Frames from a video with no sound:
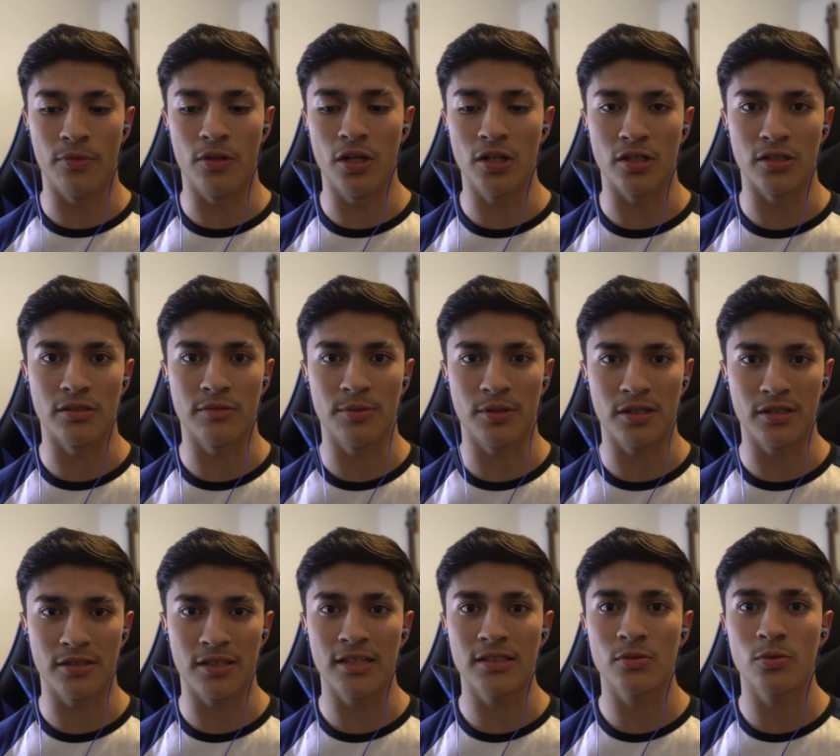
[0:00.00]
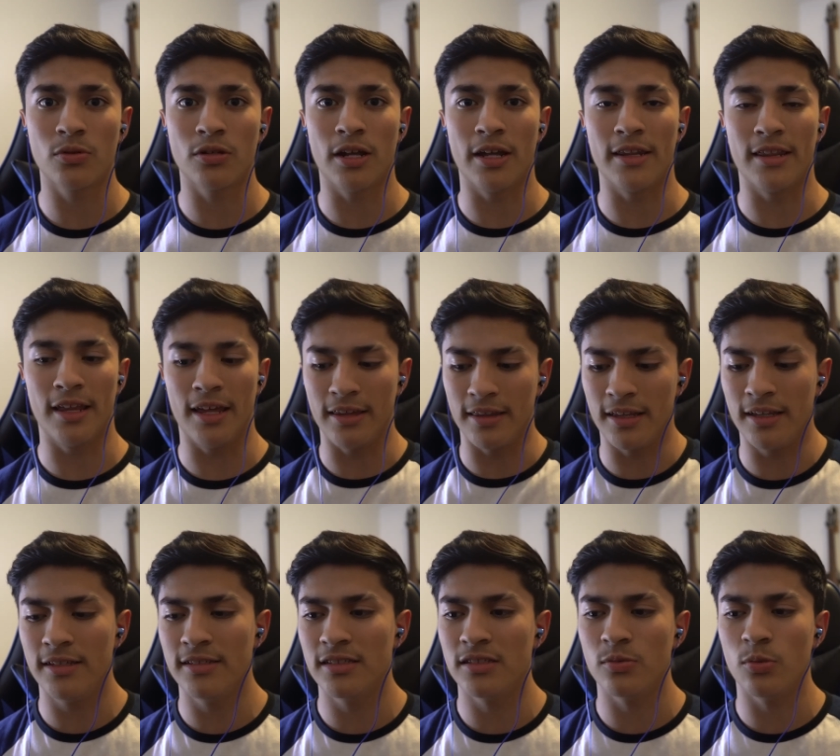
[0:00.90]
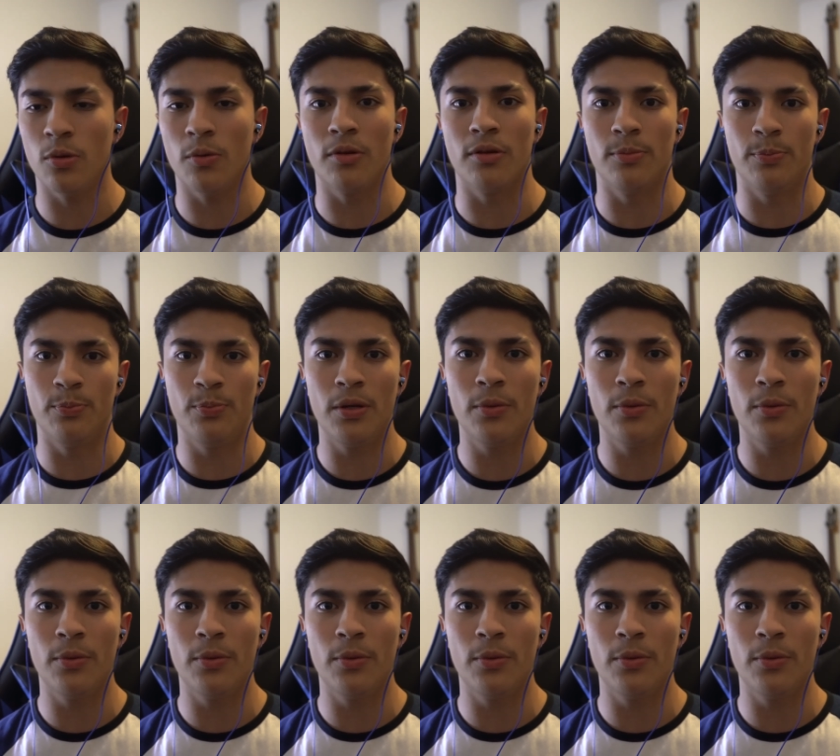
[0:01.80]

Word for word: does because that's what and and this is what